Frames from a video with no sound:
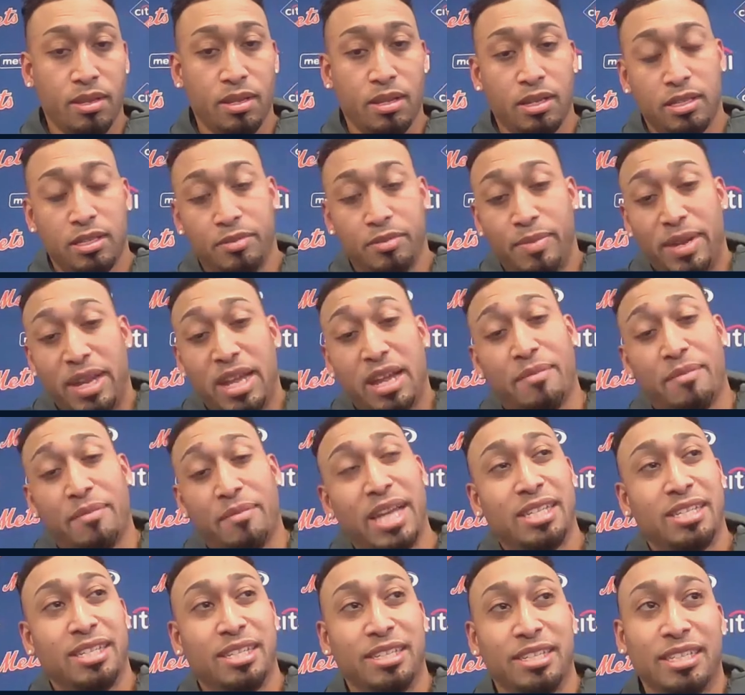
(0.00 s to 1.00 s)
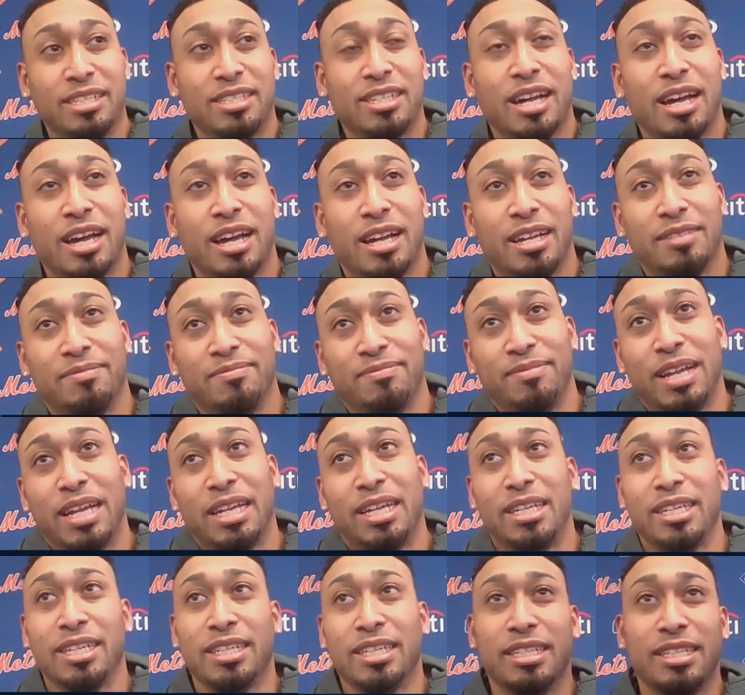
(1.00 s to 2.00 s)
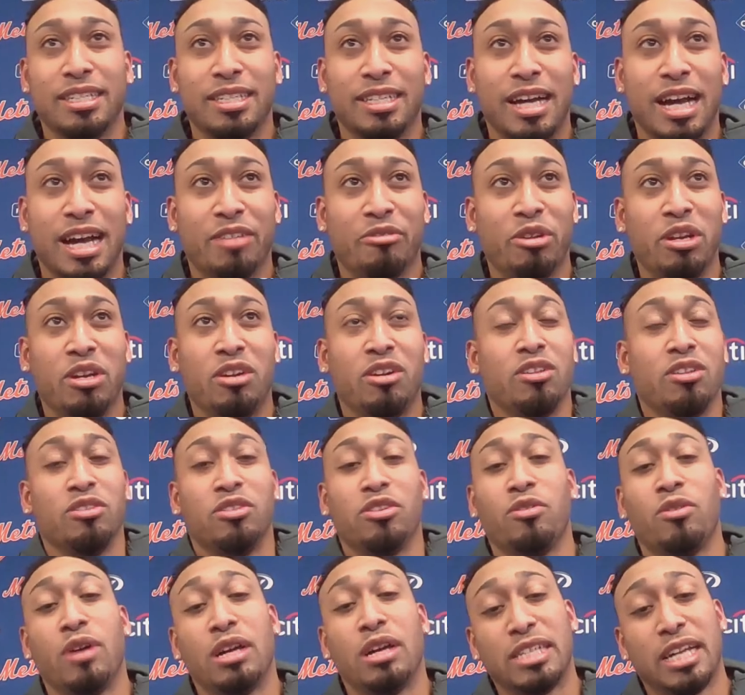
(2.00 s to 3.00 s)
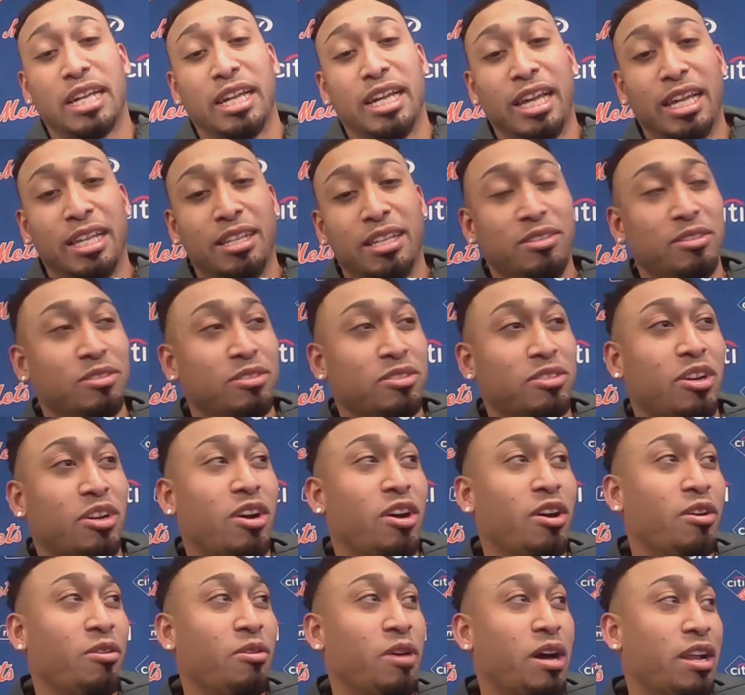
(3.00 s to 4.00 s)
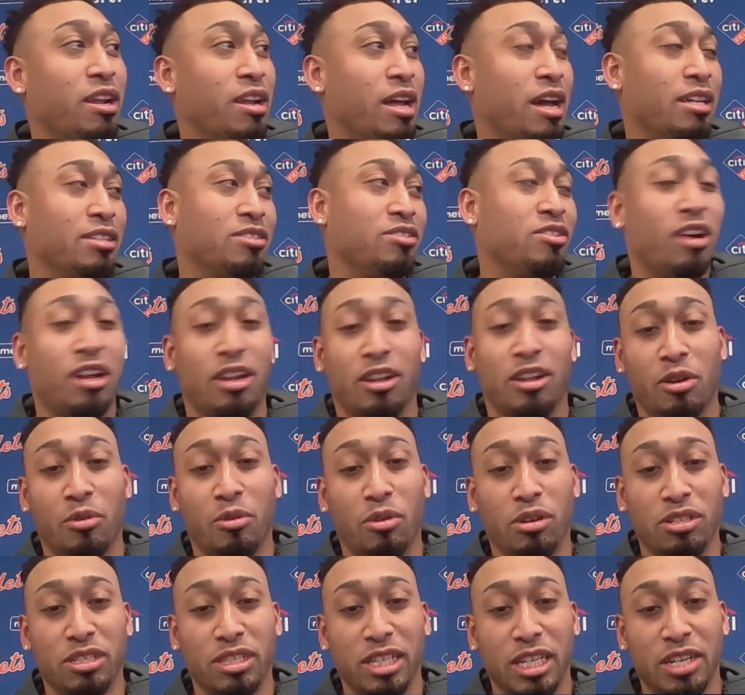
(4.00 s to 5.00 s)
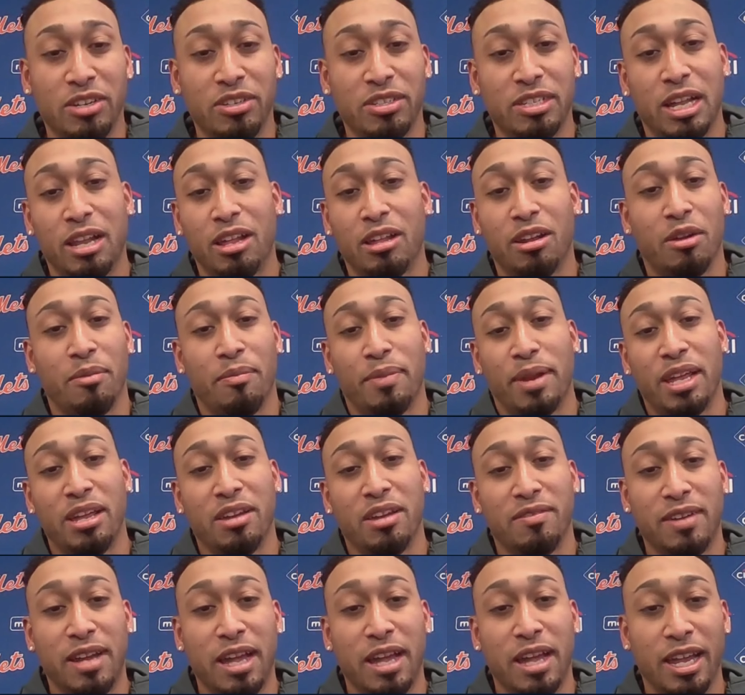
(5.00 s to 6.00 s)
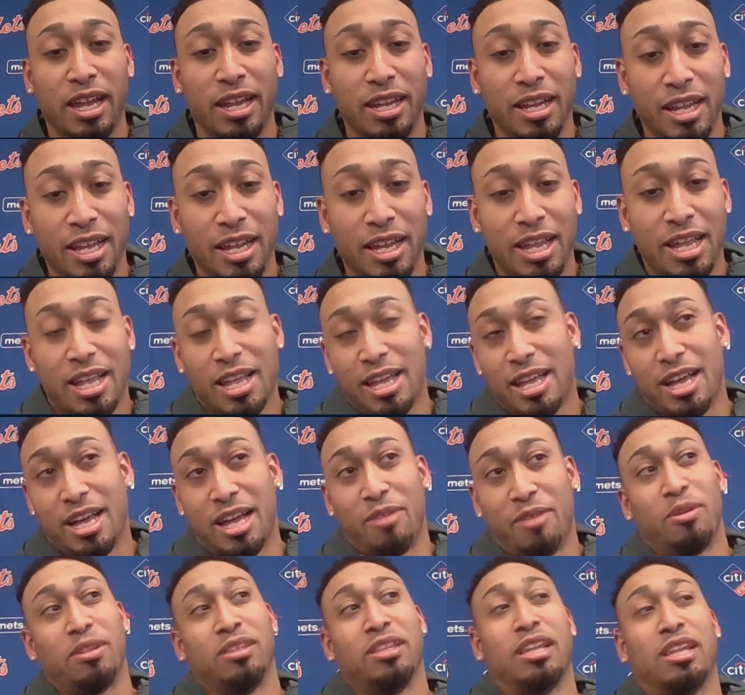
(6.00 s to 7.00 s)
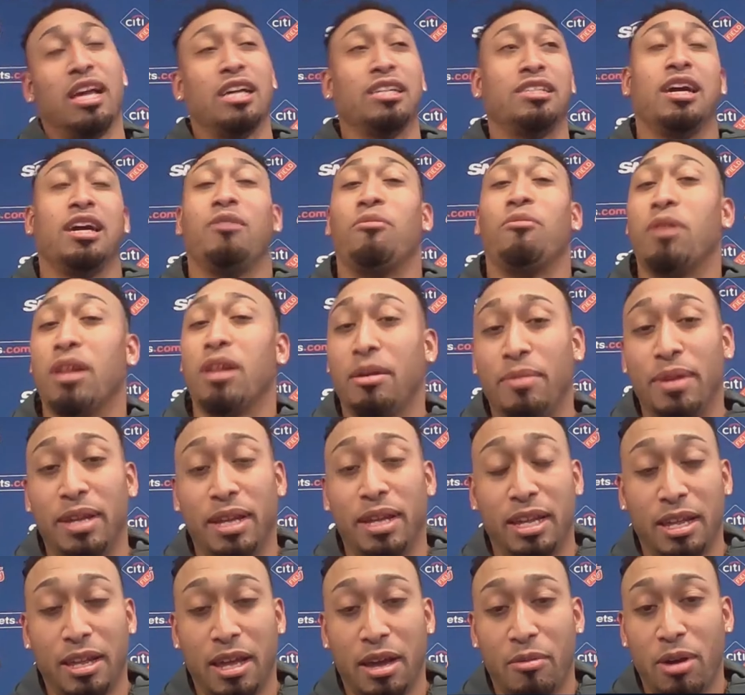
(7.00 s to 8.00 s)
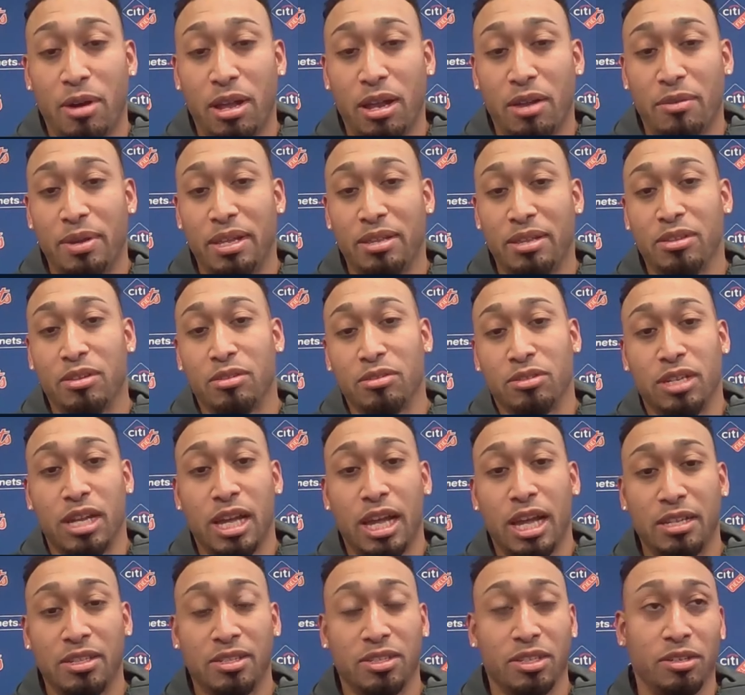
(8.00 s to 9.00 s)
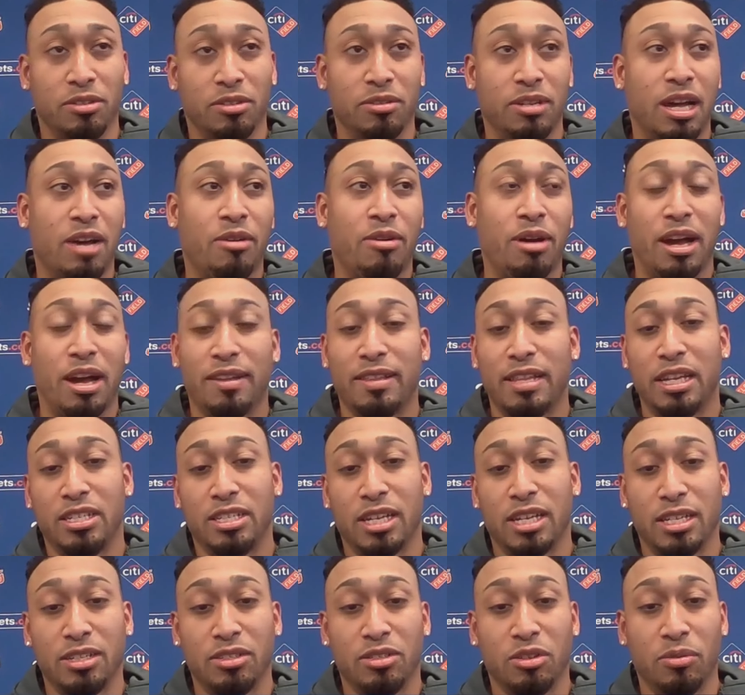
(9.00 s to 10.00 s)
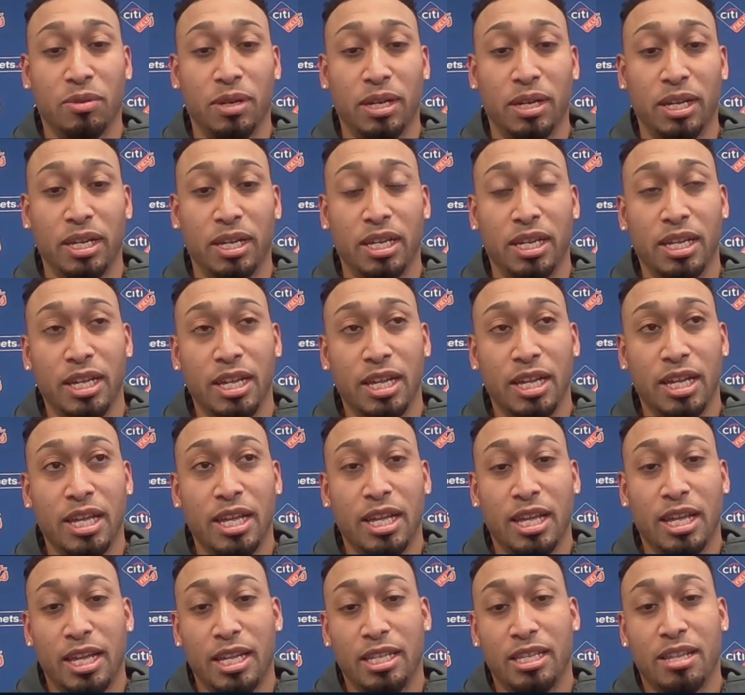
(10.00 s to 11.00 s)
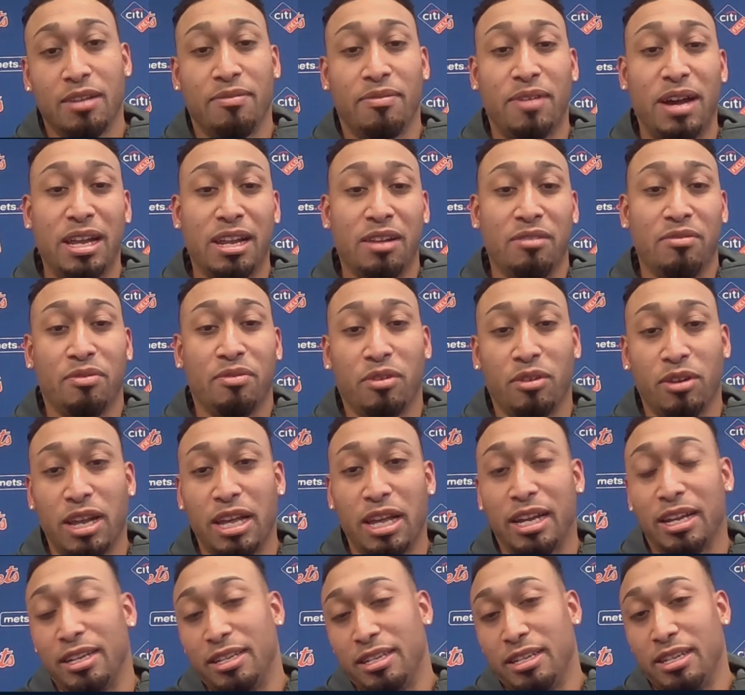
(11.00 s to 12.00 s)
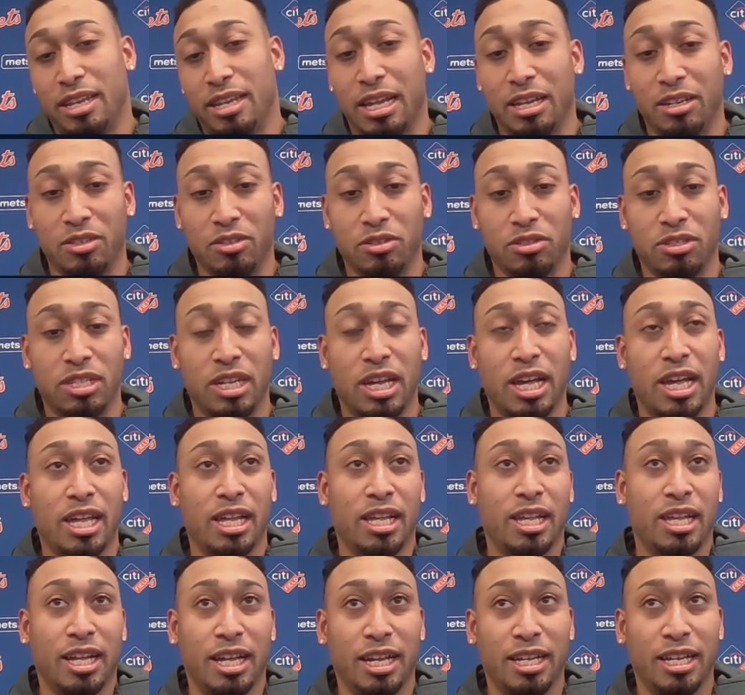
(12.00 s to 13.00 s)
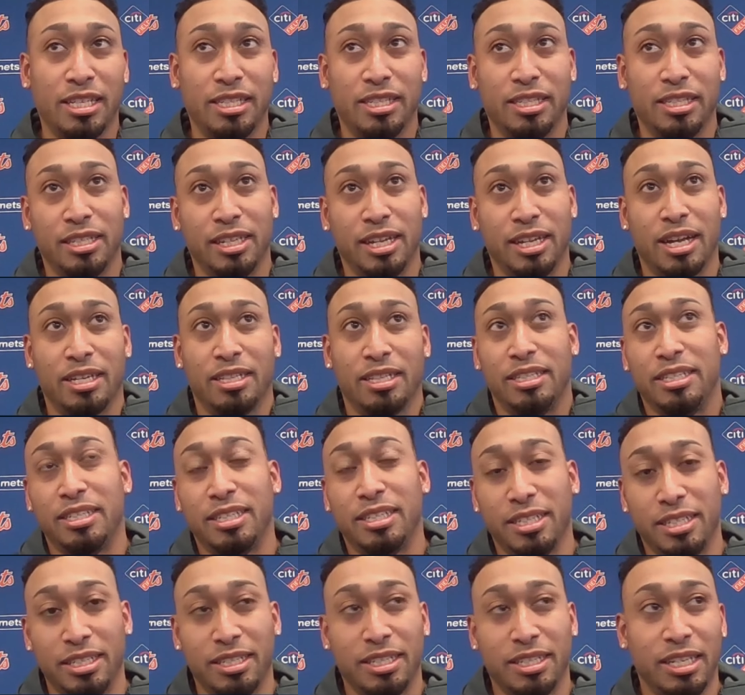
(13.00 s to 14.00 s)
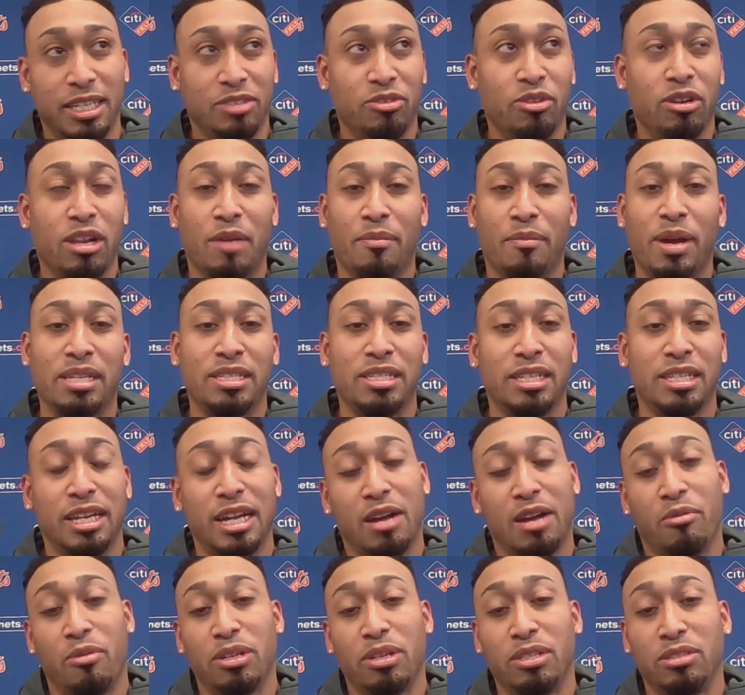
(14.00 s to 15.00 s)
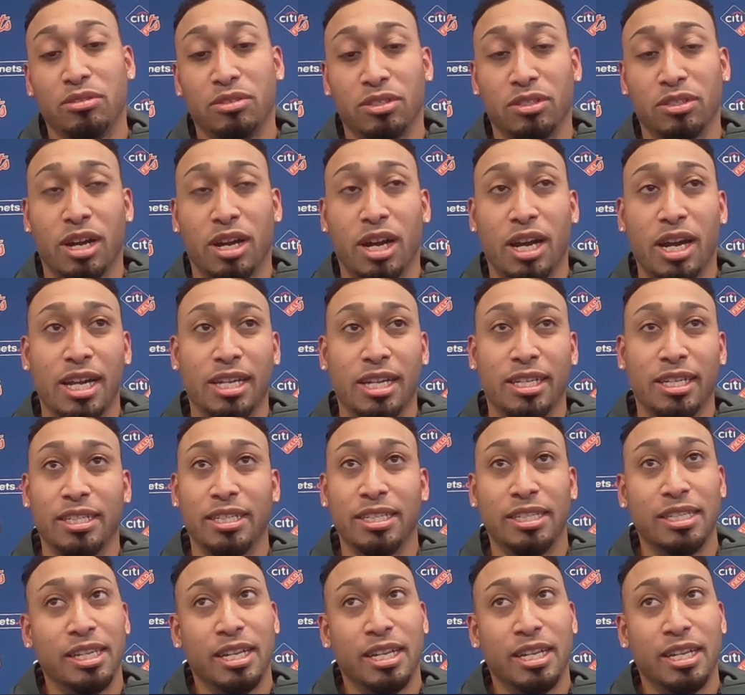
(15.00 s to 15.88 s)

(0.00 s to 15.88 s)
It's been amazing. This like a dream come true as a kid. I saw a lot of World Series, a lot of playoff games, and one day I said I want to be in those games. So now I had the chance to be in the final four, like you say, it's really amazing. Can't wait to start and